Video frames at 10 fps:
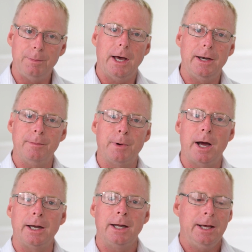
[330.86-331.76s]
that in
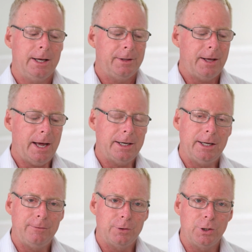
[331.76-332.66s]
mind, that
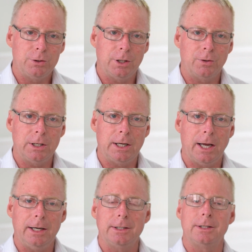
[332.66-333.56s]
if you're using green
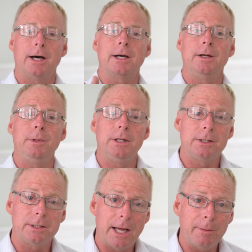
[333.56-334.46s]
cane, it's not going to be the
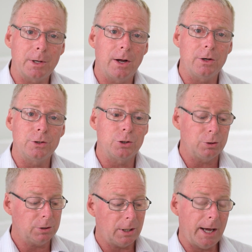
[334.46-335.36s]
same color
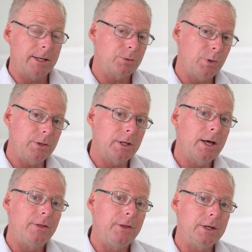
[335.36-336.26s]
juice as with
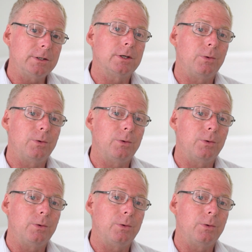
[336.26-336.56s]
this